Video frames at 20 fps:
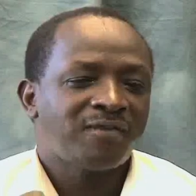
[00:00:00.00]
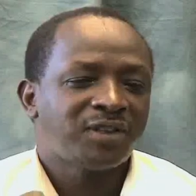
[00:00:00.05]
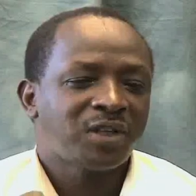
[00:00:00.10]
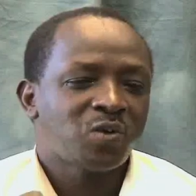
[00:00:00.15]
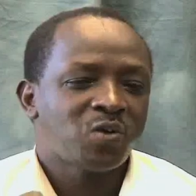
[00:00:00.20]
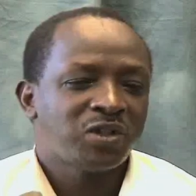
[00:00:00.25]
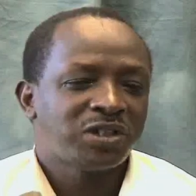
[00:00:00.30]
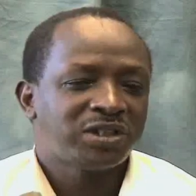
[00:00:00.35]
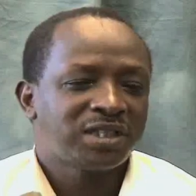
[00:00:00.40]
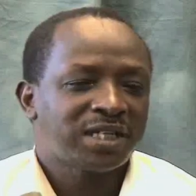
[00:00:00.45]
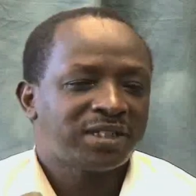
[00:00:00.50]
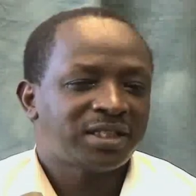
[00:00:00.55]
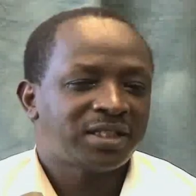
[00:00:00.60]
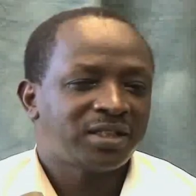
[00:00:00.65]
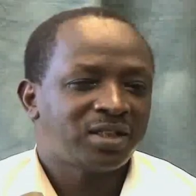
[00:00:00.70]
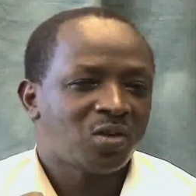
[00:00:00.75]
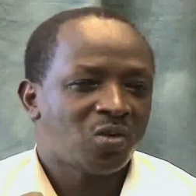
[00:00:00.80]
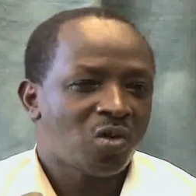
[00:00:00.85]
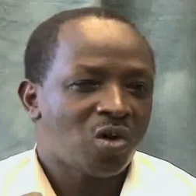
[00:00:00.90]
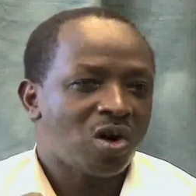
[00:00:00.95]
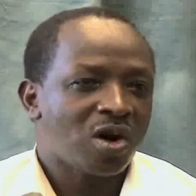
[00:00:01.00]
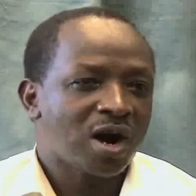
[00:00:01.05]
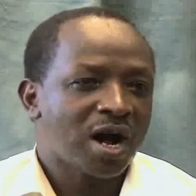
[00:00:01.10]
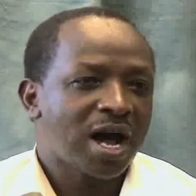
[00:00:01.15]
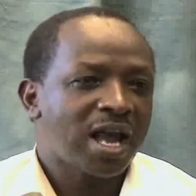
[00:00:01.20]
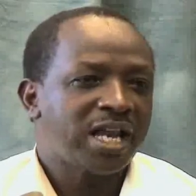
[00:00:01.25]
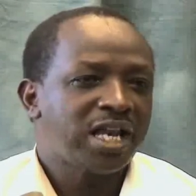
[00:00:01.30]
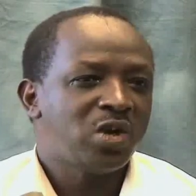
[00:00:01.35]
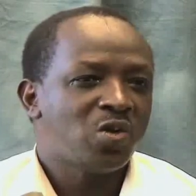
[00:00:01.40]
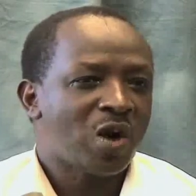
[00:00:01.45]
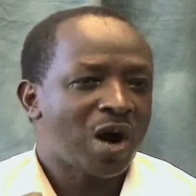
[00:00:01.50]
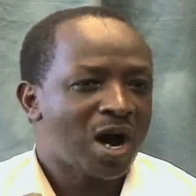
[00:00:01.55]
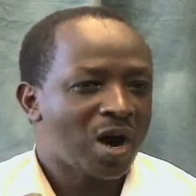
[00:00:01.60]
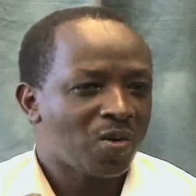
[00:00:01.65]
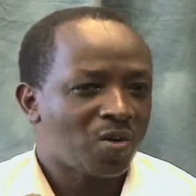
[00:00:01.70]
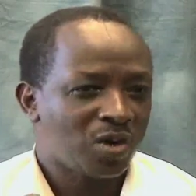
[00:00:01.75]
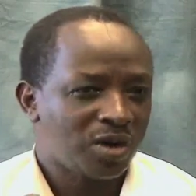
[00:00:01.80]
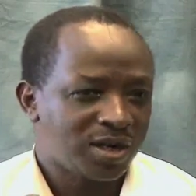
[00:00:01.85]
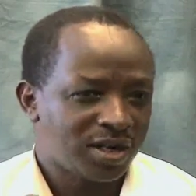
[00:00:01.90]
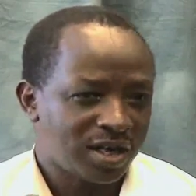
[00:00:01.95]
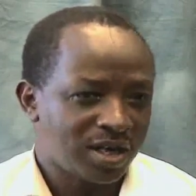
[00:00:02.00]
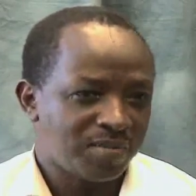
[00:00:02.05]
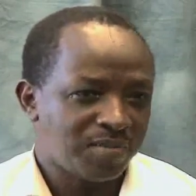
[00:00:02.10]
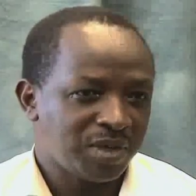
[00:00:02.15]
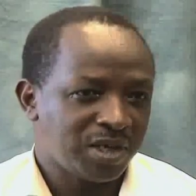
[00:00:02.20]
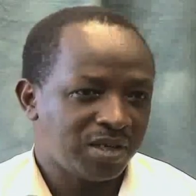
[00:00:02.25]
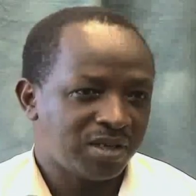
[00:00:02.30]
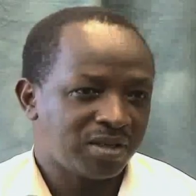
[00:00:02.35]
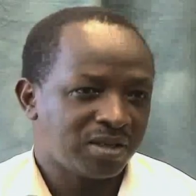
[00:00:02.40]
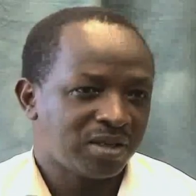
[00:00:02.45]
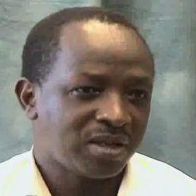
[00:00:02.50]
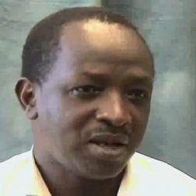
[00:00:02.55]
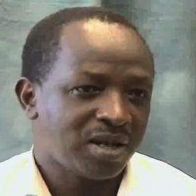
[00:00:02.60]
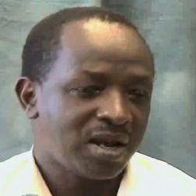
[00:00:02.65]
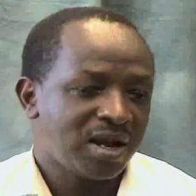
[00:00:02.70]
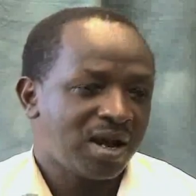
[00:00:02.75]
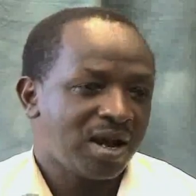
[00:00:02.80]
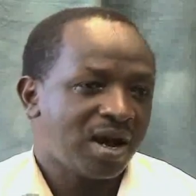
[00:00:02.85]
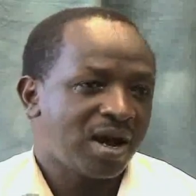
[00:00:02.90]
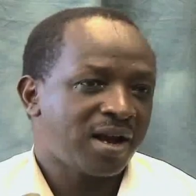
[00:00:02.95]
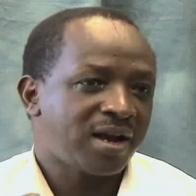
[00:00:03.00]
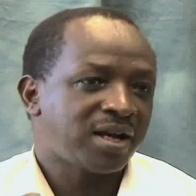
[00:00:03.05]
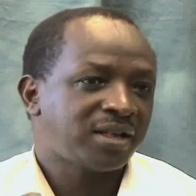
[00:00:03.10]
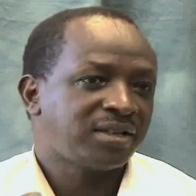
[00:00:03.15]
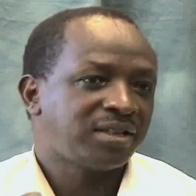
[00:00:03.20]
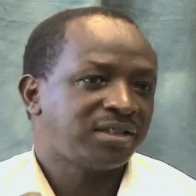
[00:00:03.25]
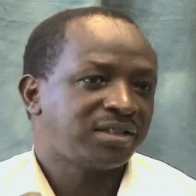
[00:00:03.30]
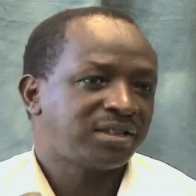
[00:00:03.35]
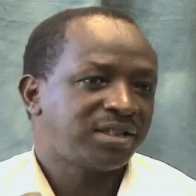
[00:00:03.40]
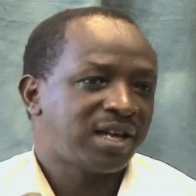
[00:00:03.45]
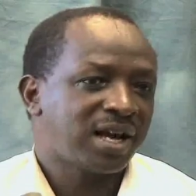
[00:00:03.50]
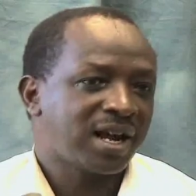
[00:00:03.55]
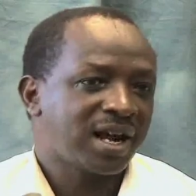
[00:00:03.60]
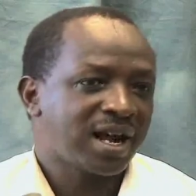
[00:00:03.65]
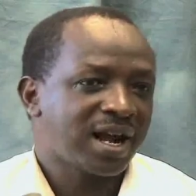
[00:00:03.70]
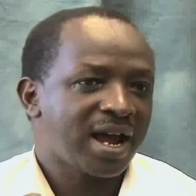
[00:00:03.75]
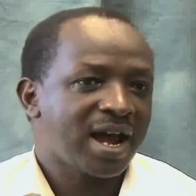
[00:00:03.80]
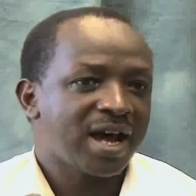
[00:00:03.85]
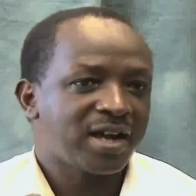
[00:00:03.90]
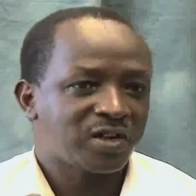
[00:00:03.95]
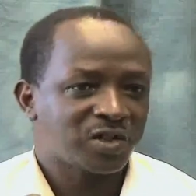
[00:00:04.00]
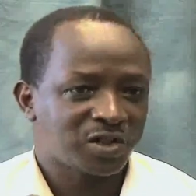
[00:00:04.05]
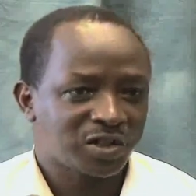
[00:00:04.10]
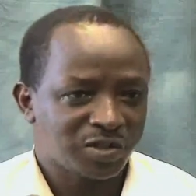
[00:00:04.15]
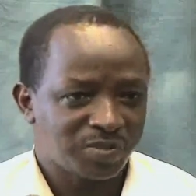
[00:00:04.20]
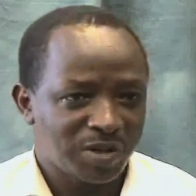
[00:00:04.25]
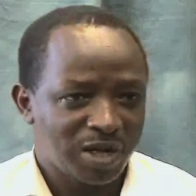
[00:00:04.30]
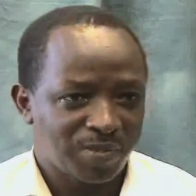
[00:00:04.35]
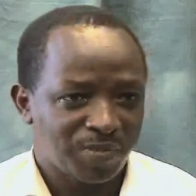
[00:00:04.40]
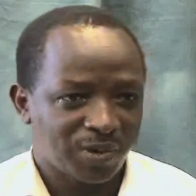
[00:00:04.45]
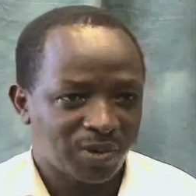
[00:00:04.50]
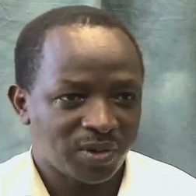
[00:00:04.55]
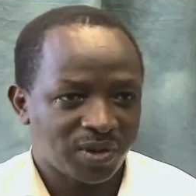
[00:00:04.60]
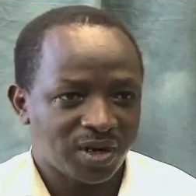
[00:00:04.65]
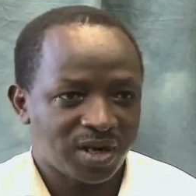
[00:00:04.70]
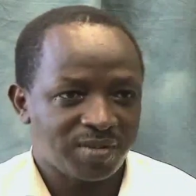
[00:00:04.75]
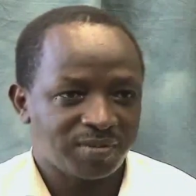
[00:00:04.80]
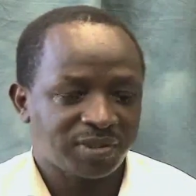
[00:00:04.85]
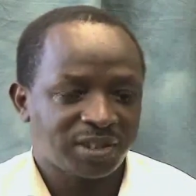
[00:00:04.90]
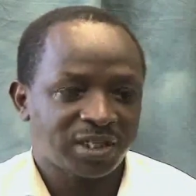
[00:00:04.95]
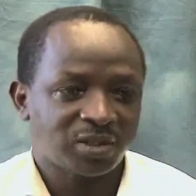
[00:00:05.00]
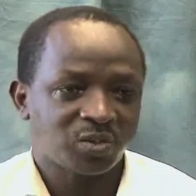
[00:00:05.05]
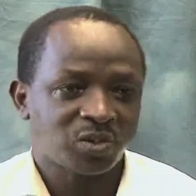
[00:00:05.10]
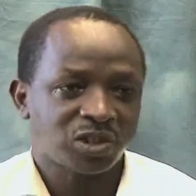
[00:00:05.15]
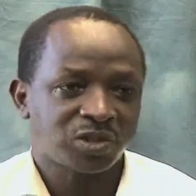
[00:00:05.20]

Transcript: after we started the work, a new angle came in, and that is the care and treatment program that